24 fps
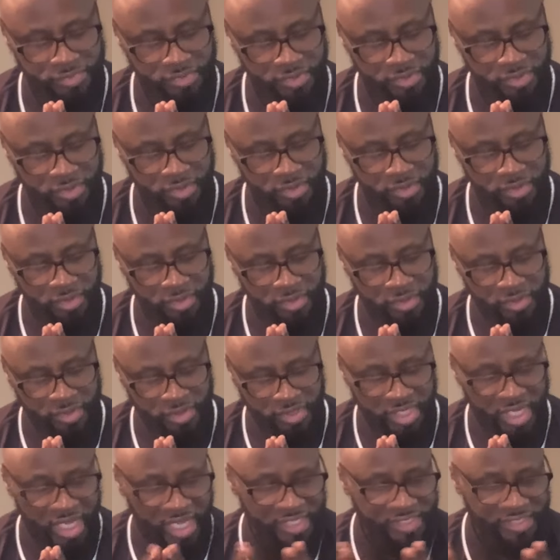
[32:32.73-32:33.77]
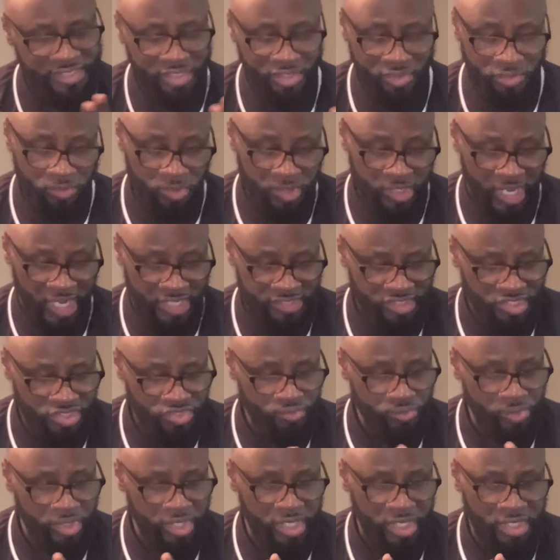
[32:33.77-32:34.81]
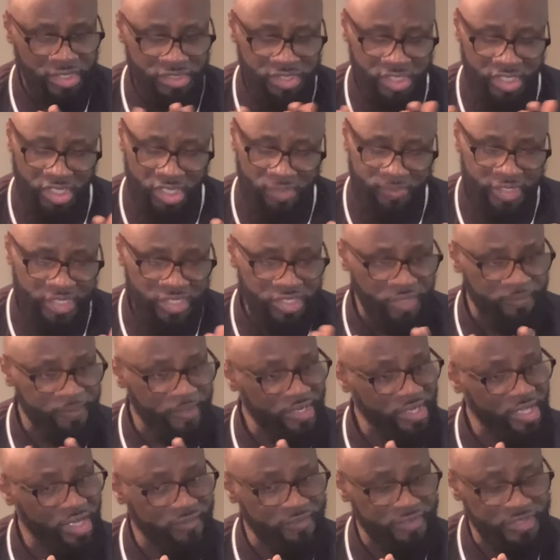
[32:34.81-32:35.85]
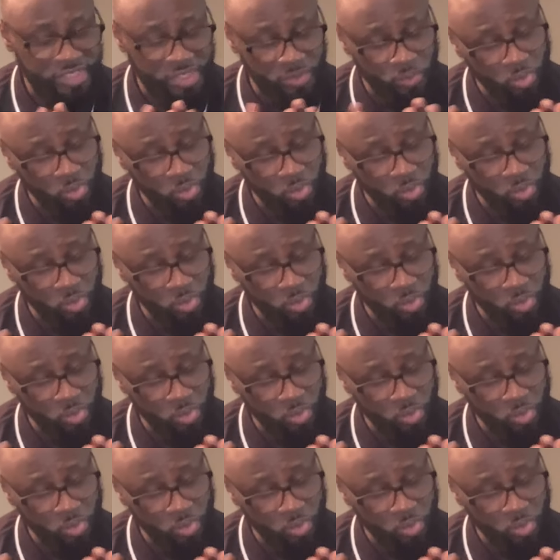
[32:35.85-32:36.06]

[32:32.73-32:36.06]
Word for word: Thank you, Jesus. God, you know, and I just read and said gonna be different levels.